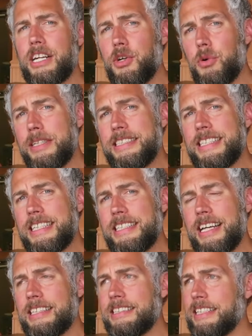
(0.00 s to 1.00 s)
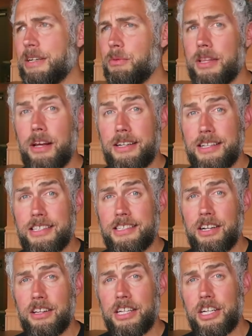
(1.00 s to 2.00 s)
increase the intensity without
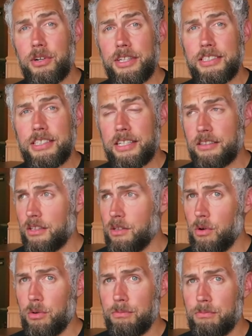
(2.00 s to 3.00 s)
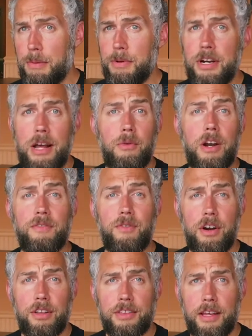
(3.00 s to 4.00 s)
necessarily increasing the load? Maybe you're not ready for
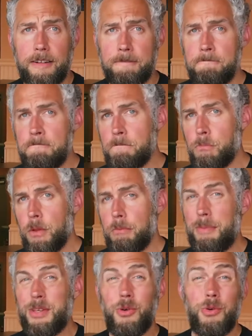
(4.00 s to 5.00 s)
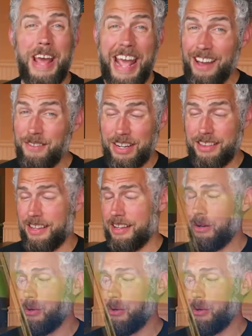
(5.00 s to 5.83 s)
anything. Maybe you don't have anything at